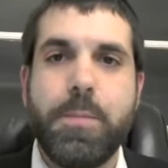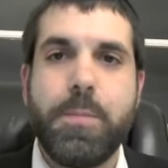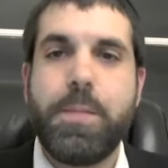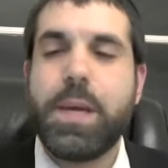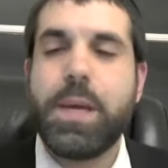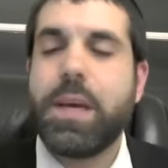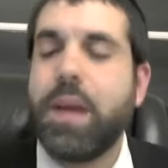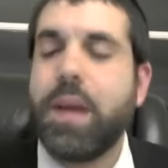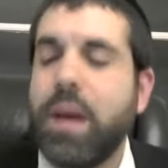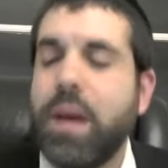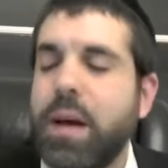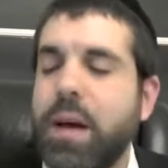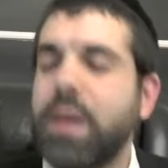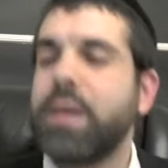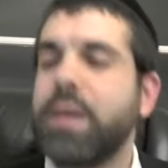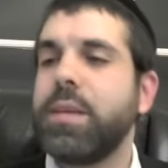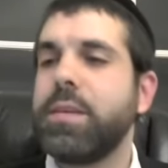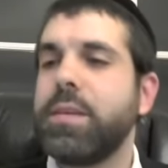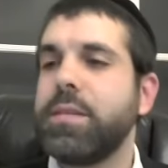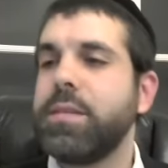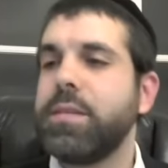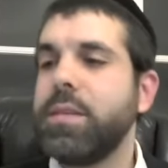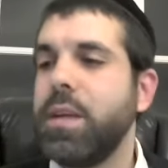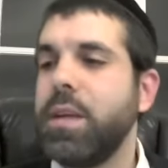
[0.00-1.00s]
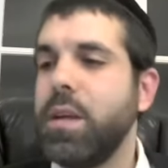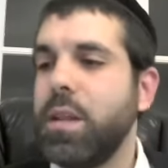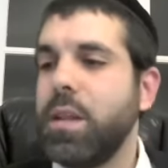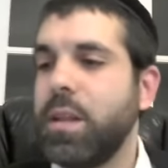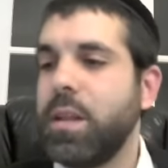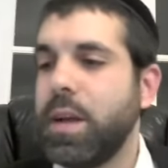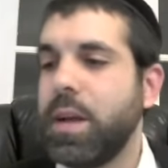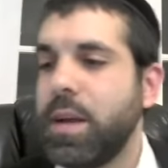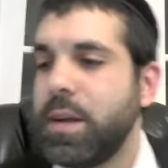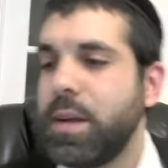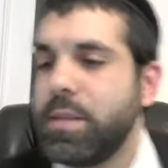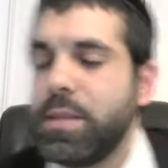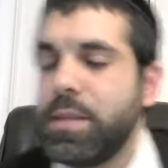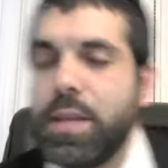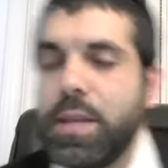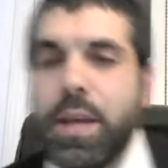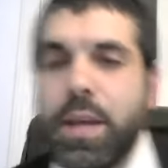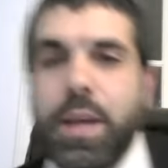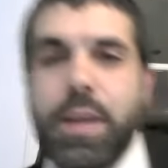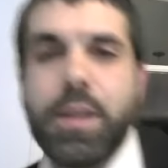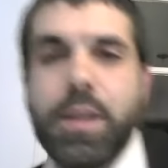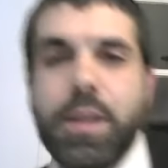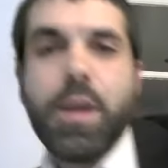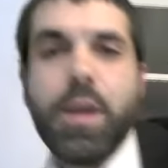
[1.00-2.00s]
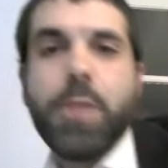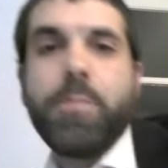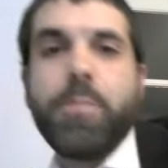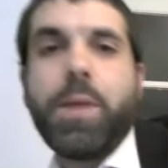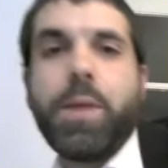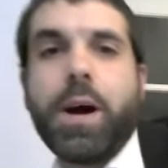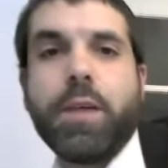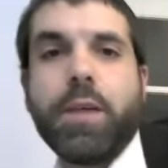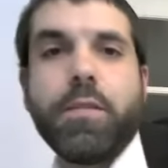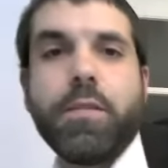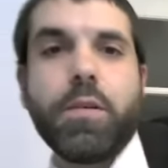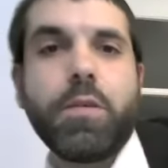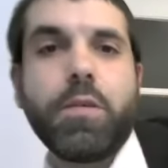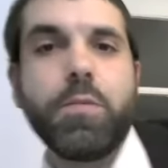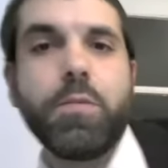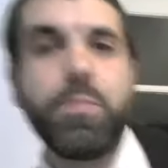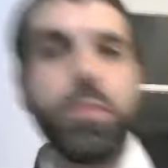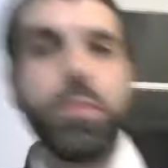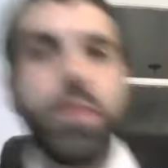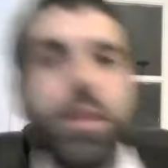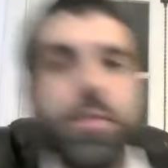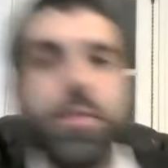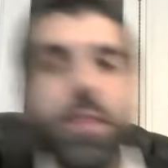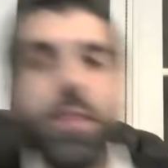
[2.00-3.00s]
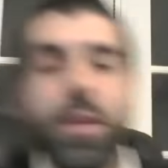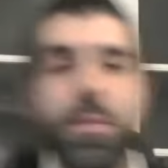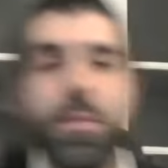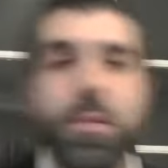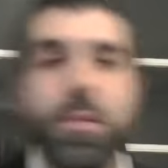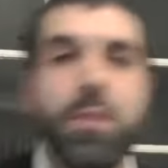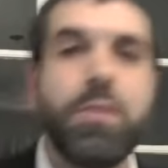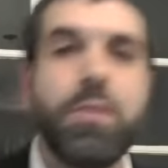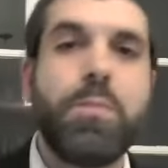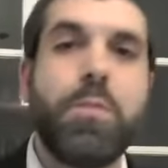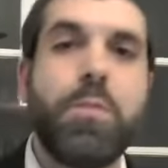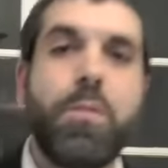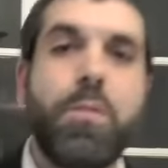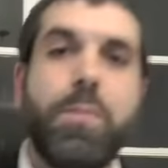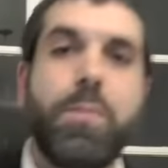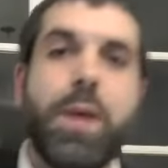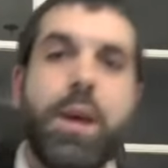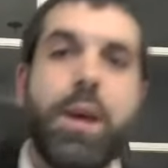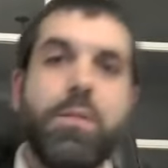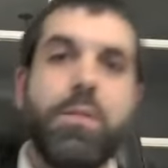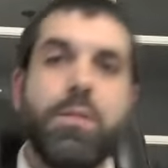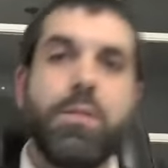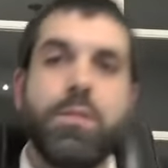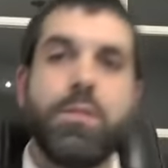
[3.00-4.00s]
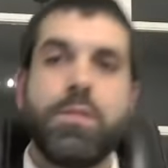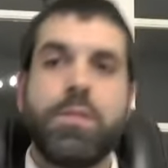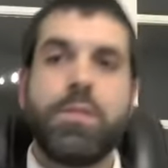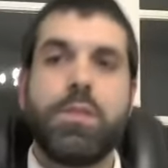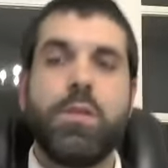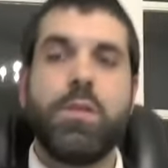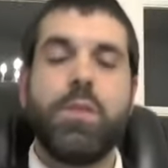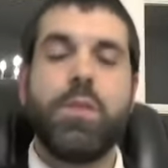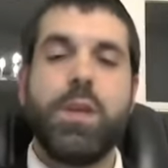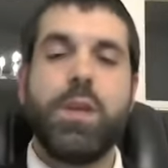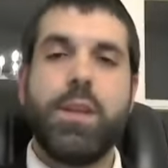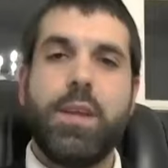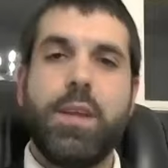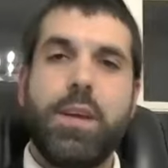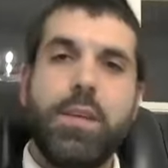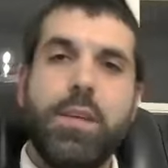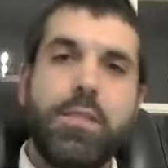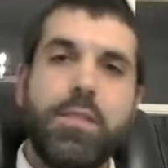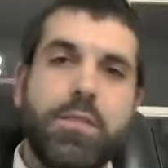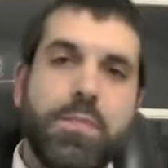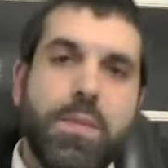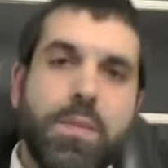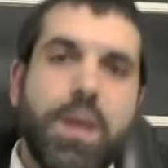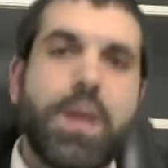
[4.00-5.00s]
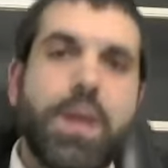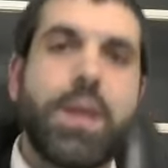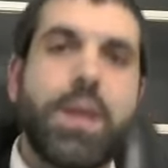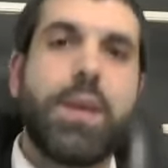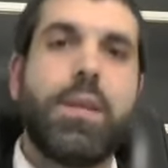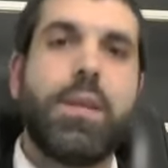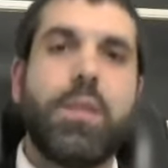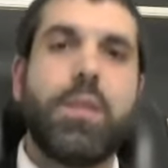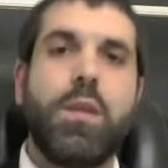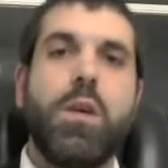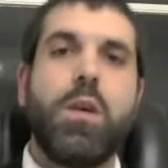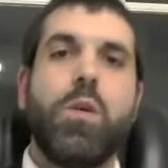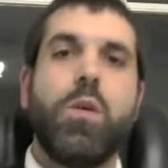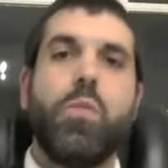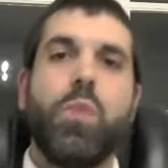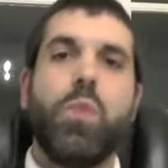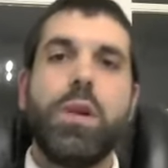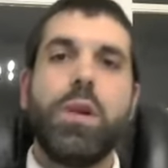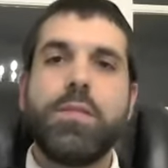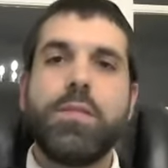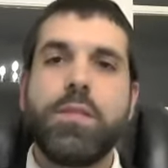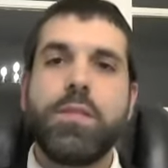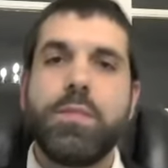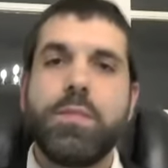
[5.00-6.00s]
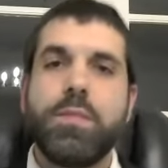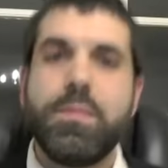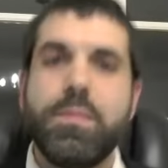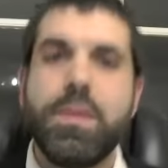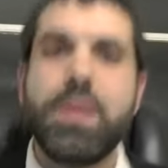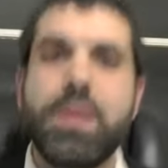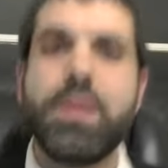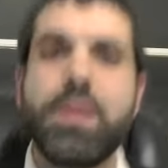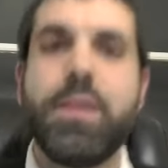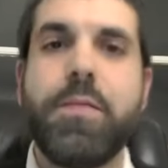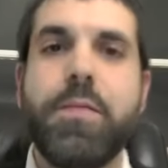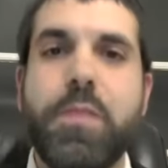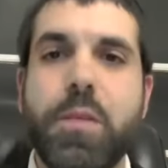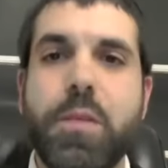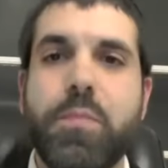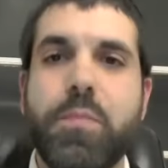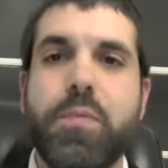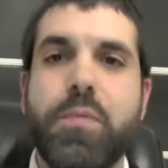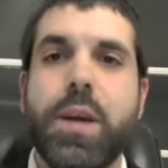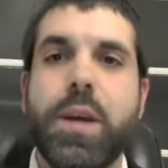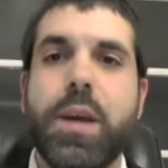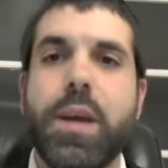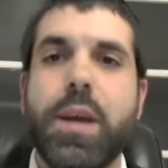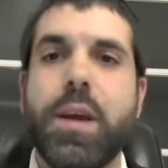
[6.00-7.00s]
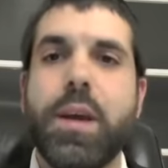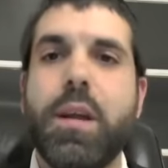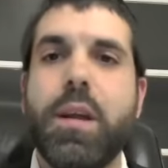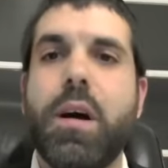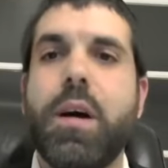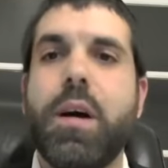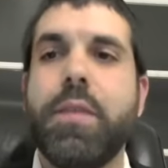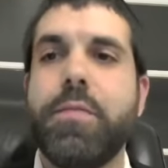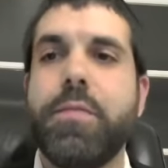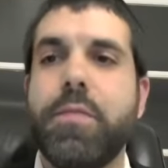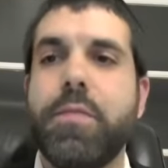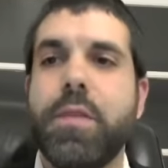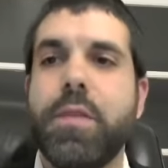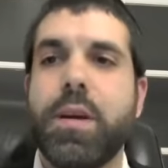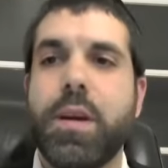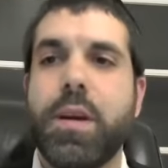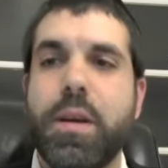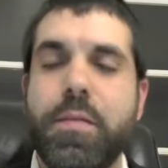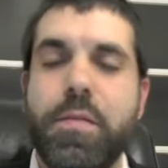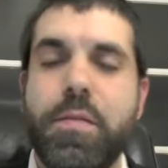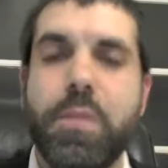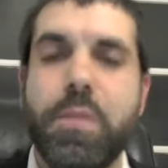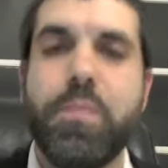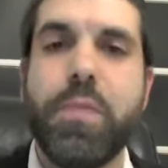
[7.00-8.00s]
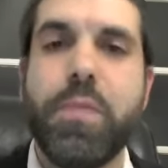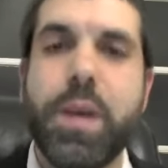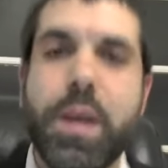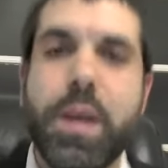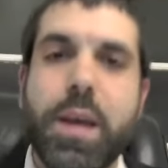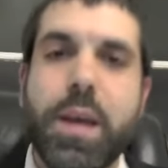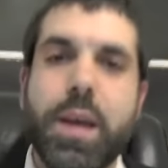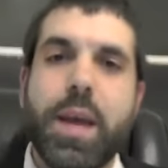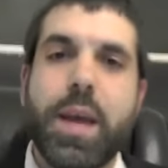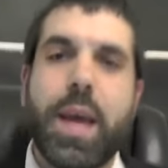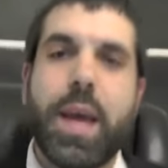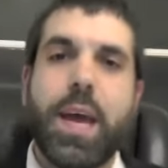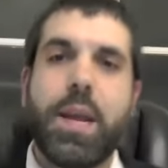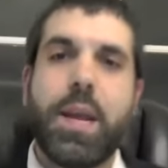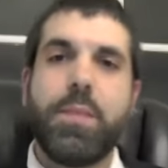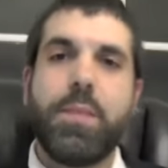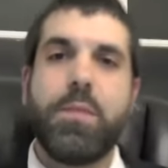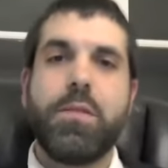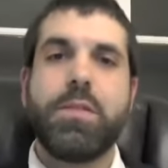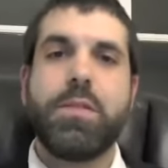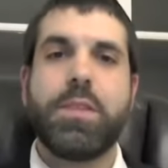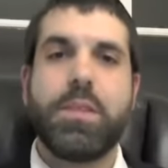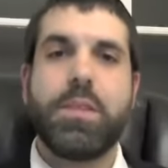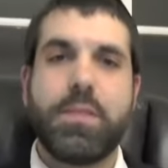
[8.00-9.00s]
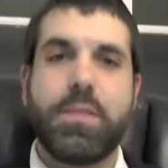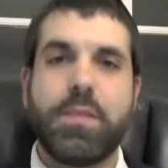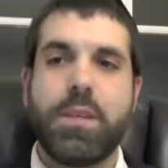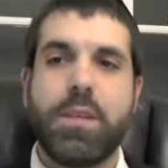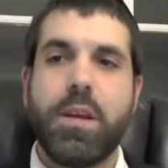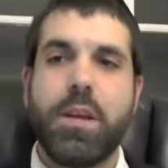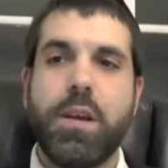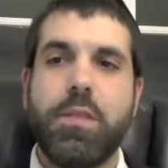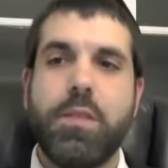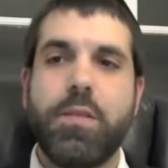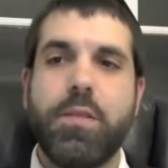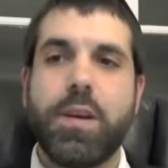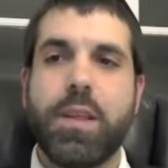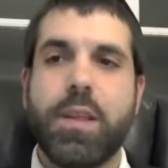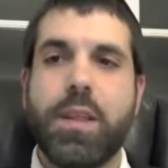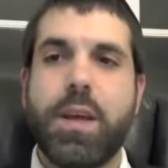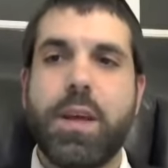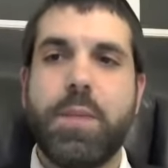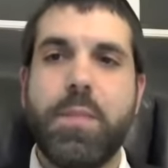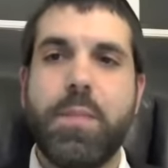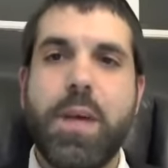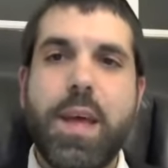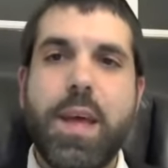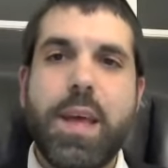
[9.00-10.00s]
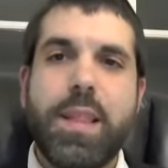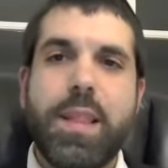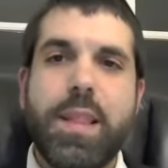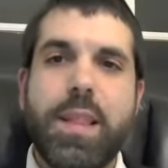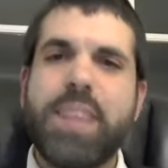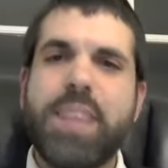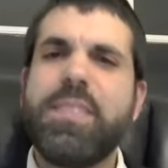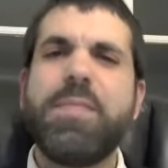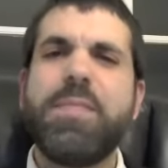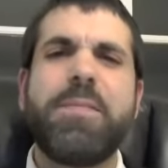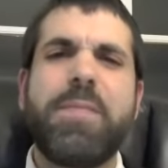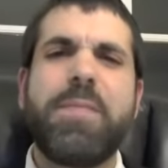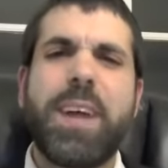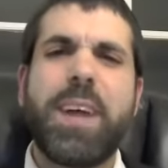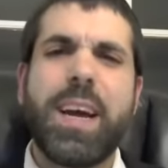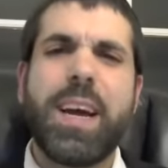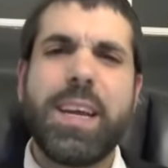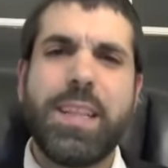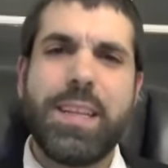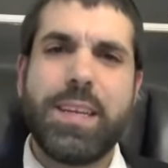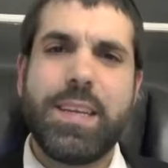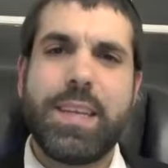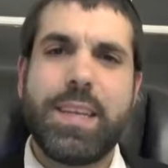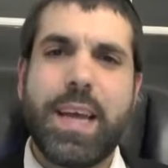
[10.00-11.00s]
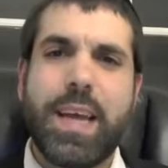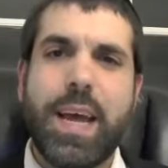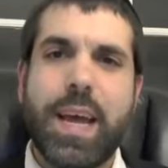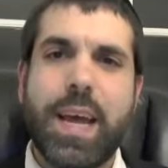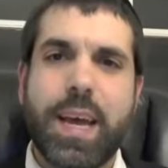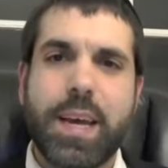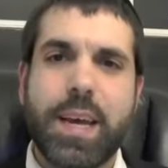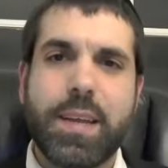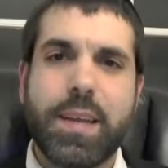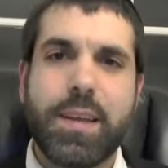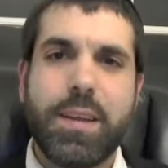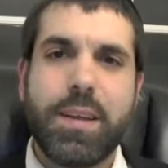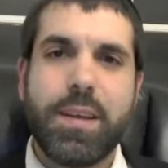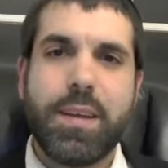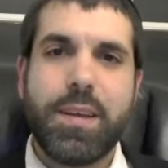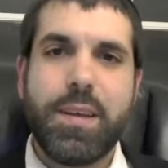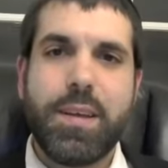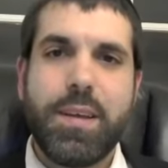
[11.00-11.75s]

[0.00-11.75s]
Because, like I said, Paro believing in multiple powers. So, in his mind, what does it mean if you're bringing an offering? If you're bringing animals and slaughtering them, that's a violent act.